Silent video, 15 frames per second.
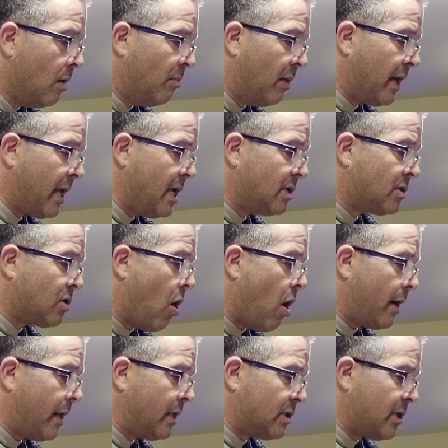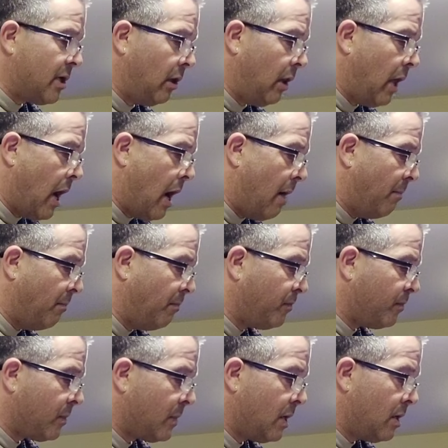But he's gone until
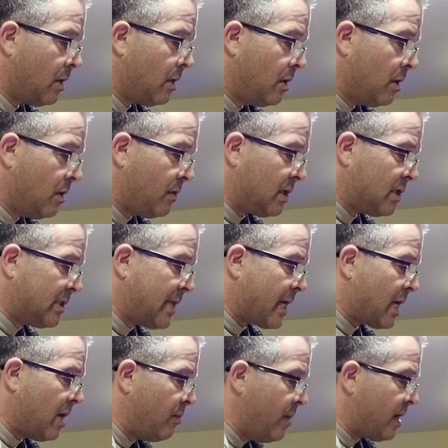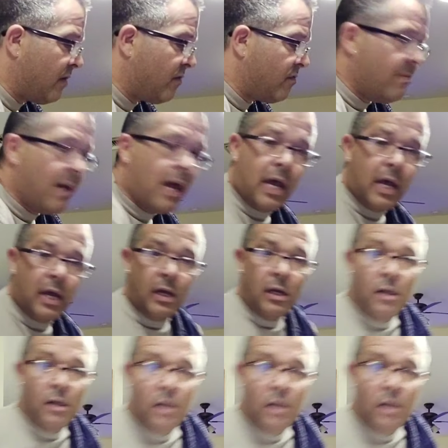the second week of May.